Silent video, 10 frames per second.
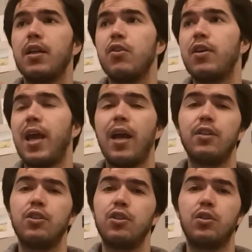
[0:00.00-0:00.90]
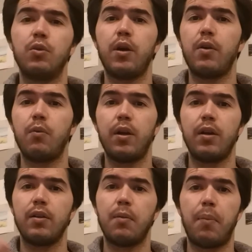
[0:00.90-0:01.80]
you can't just do it
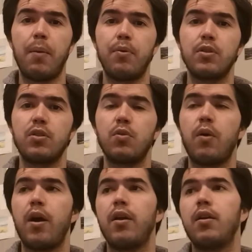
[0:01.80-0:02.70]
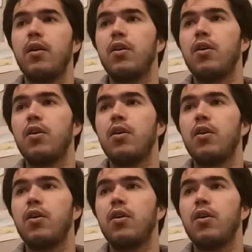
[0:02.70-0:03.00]
when the paper is too wet.